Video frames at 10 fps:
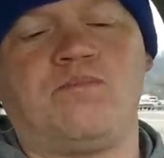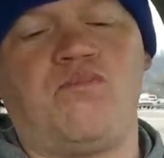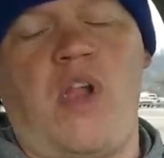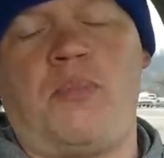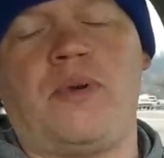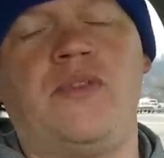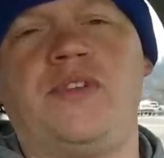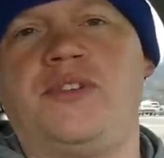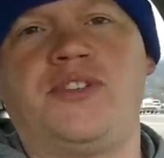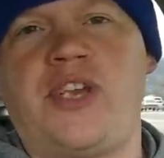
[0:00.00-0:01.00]

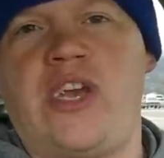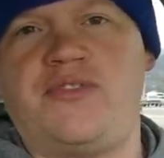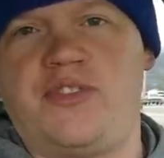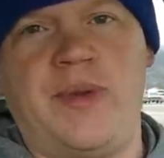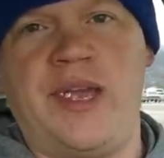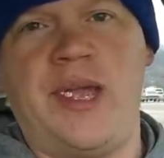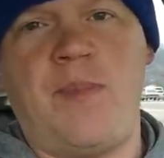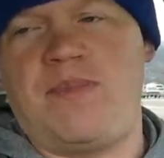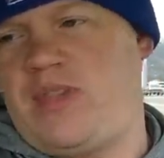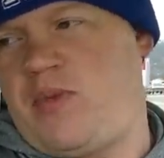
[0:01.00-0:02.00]
themselves to me,
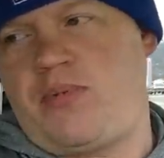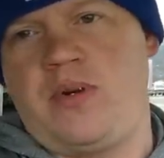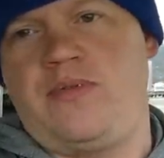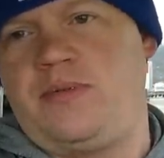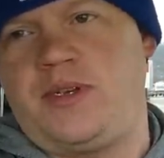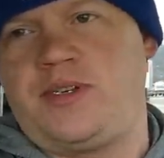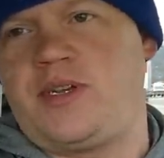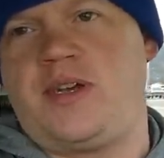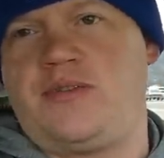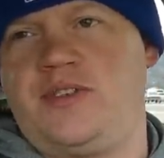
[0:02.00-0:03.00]
and they've proven
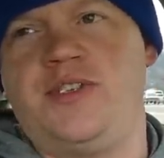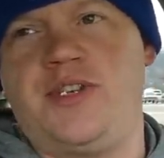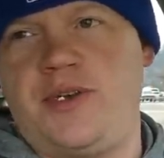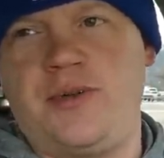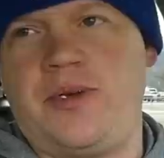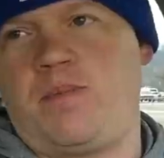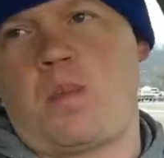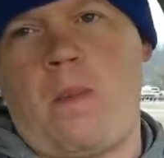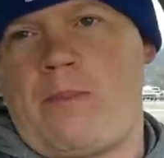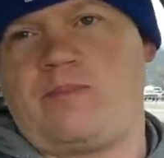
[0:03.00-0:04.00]
themselves to you and
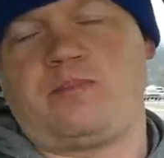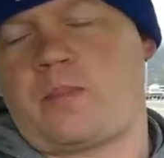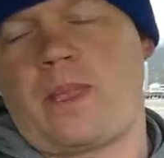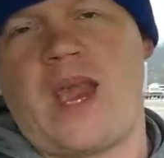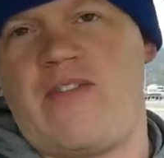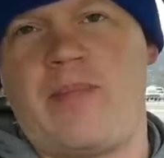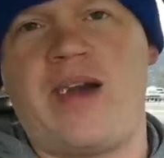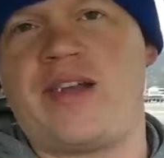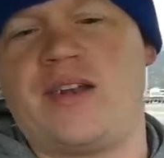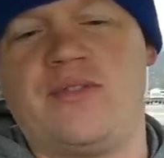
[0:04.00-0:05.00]

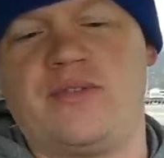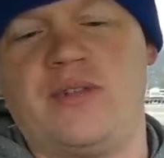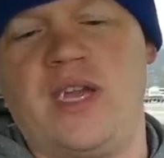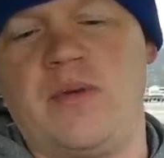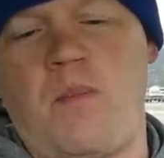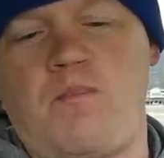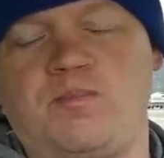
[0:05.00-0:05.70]
everybody that loves Little Debbie.